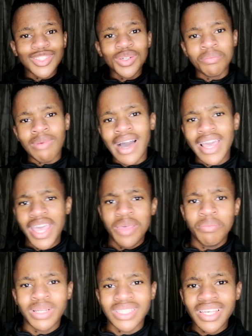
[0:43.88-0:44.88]
to buy a
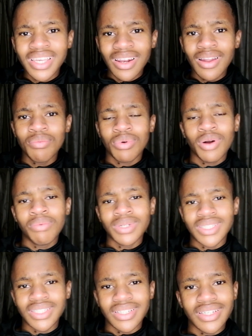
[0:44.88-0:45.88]
particular
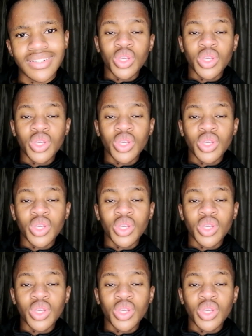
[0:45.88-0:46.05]
property.